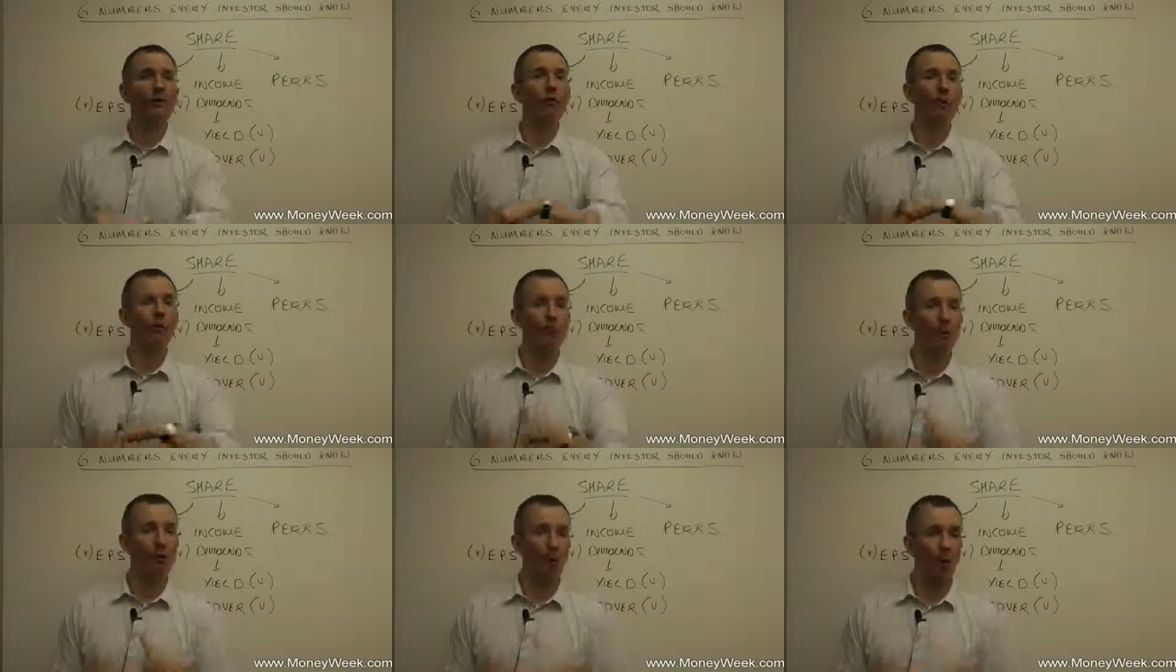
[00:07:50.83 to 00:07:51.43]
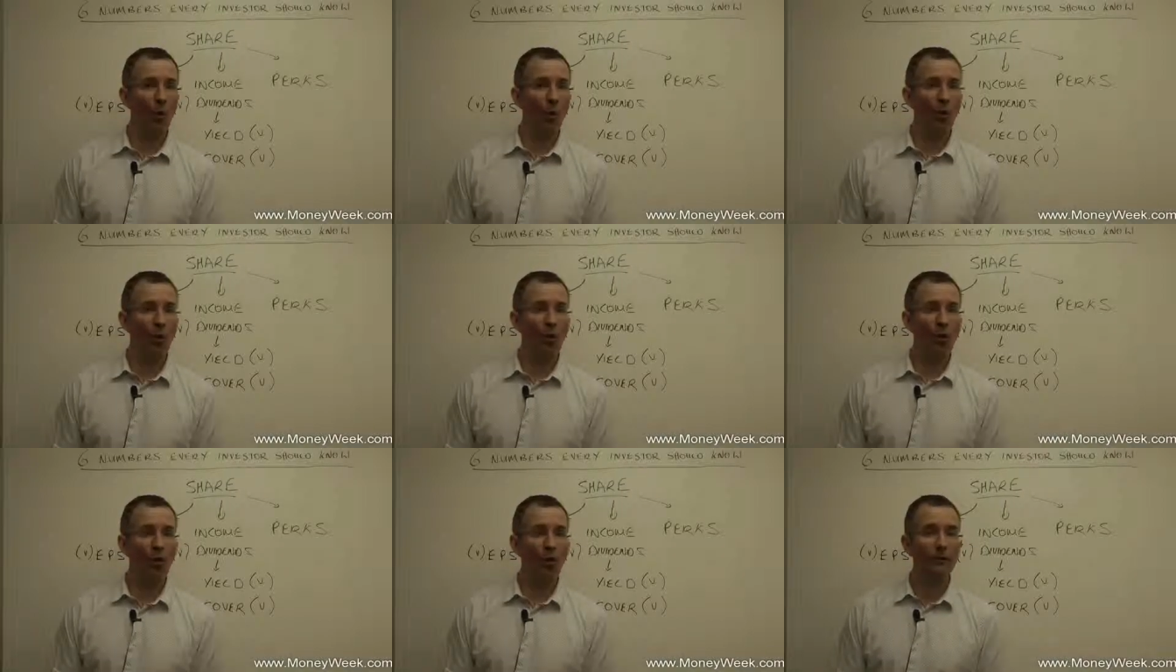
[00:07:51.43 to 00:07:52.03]
The
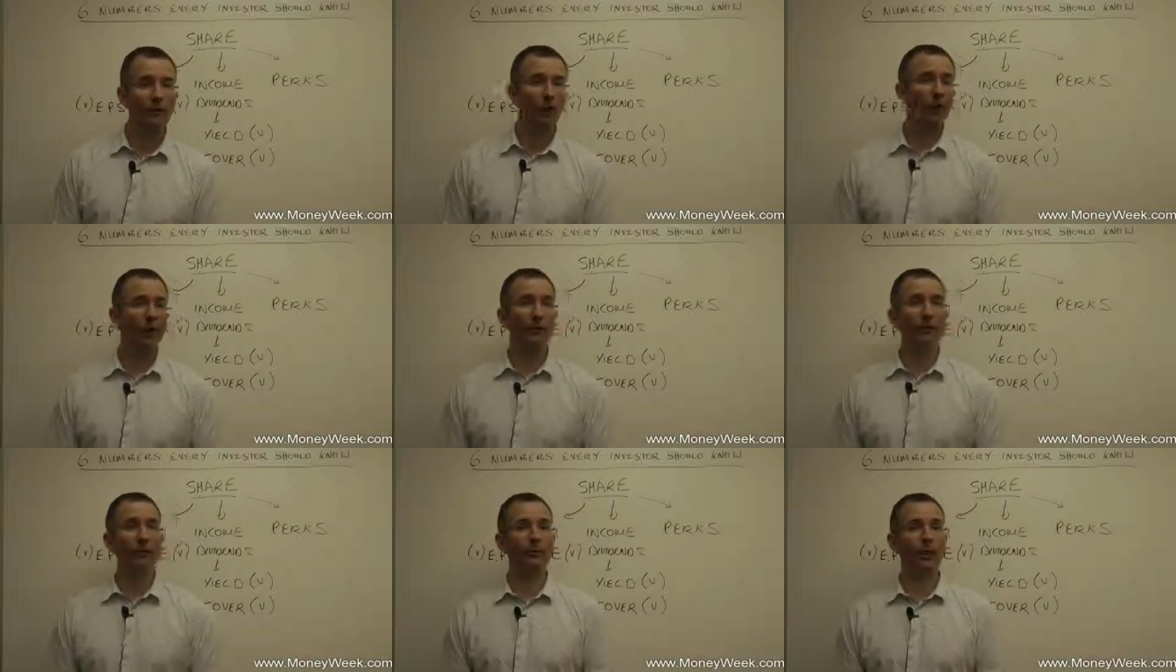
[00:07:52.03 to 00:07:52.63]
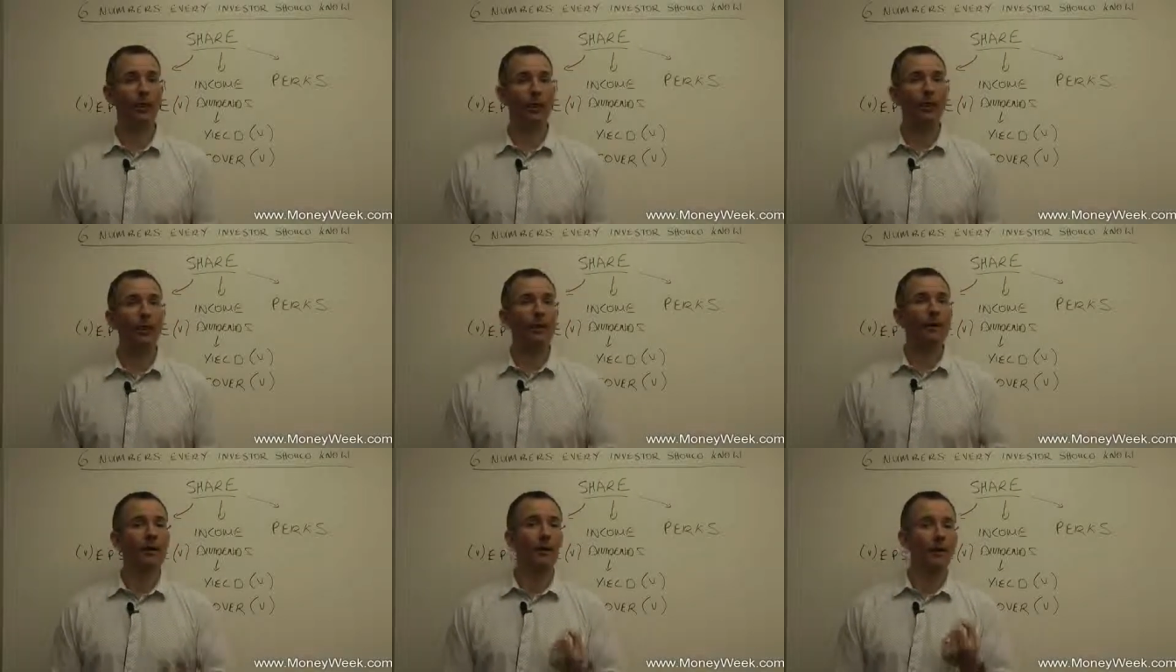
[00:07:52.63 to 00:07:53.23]
more times,
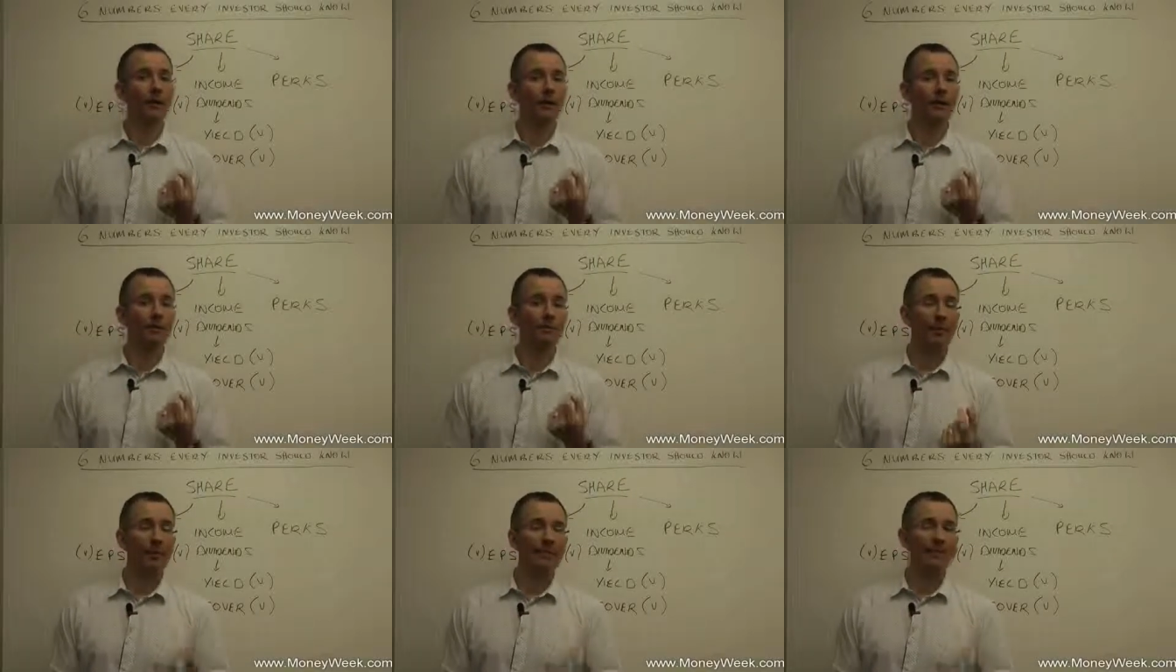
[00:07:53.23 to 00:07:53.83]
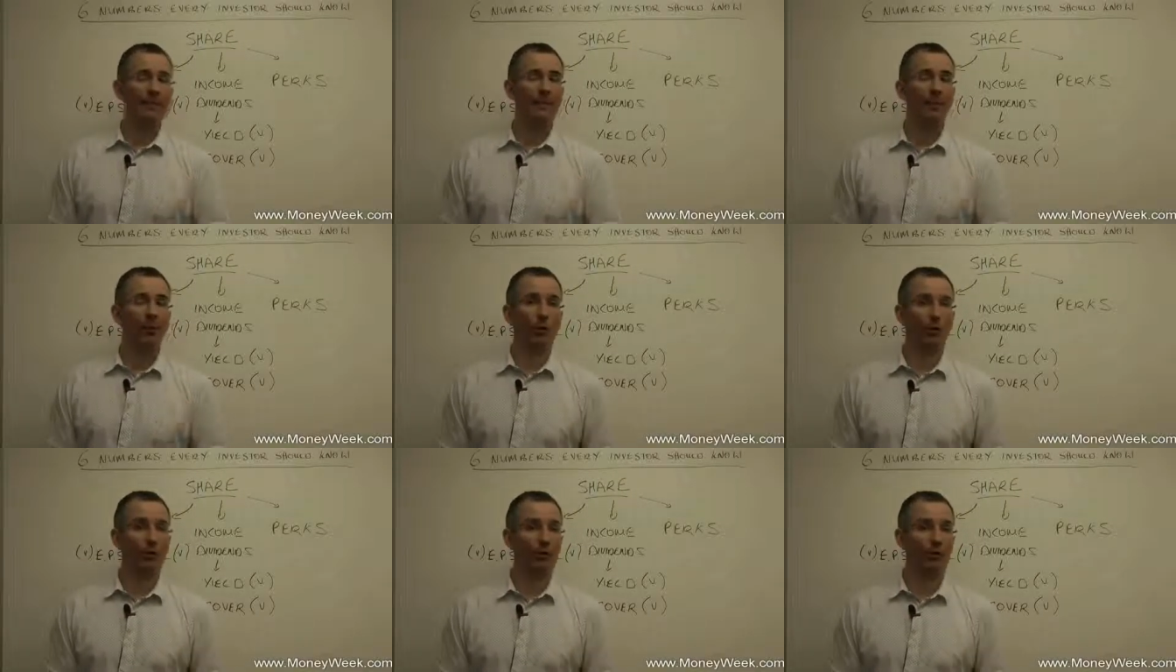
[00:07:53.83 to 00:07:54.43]
basically the
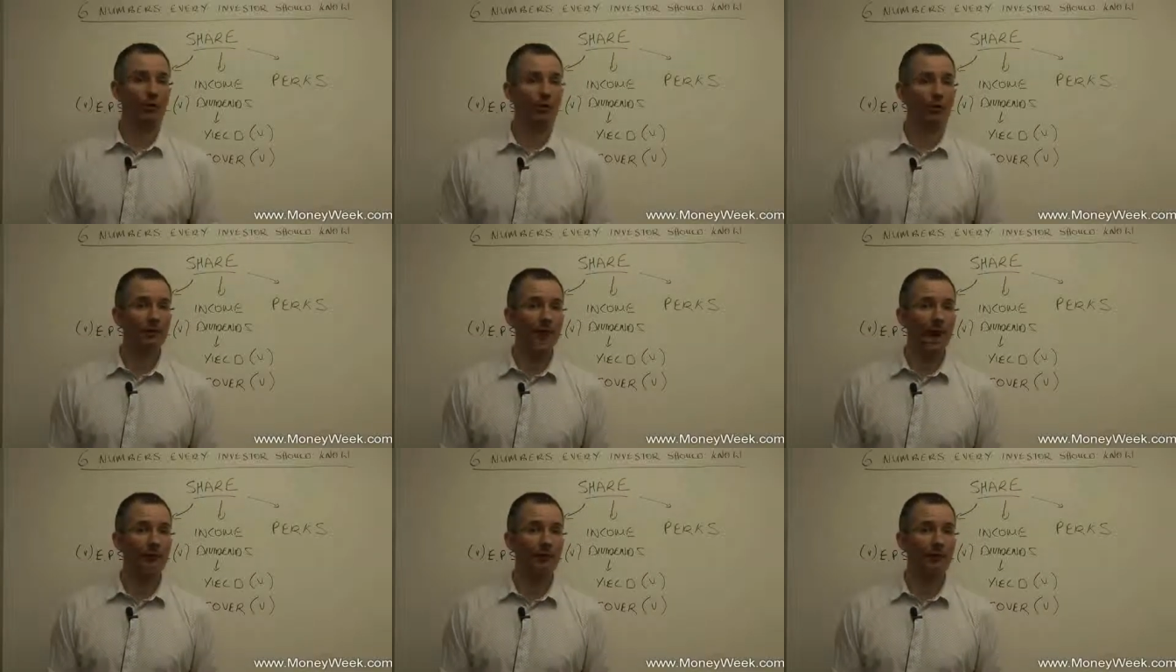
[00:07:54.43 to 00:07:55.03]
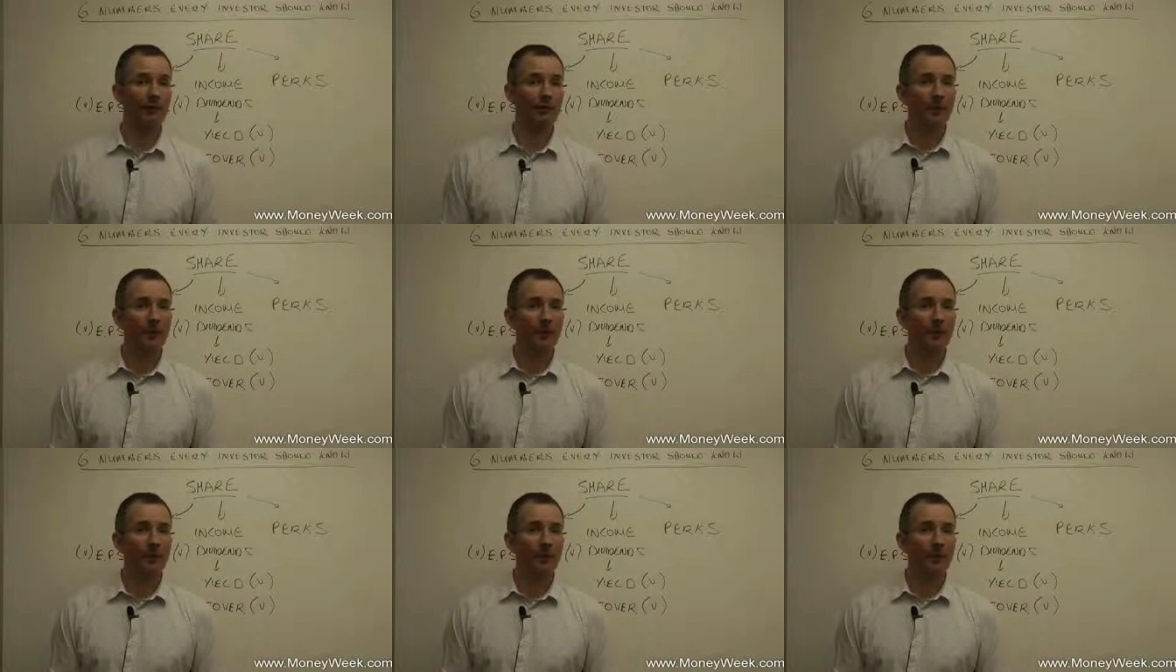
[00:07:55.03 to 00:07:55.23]
more expensive the share.